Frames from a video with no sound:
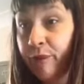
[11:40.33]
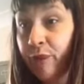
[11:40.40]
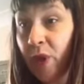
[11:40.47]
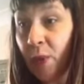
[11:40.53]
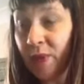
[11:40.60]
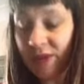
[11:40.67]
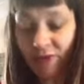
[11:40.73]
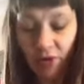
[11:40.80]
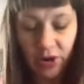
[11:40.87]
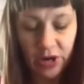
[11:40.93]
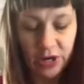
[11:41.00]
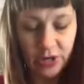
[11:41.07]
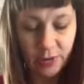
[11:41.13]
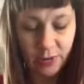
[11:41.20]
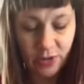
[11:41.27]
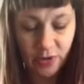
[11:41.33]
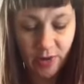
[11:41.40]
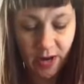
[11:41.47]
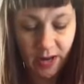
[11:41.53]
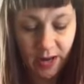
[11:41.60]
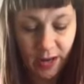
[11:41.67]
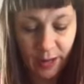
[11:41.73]
with the rule, you're going to do a
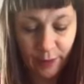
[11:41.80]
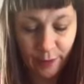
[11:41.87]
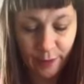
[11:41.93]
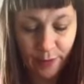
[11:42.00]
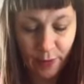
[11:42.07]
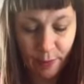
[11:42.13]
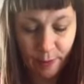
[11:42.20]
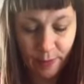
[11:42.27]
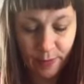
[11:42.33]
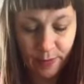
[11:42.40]
straight line from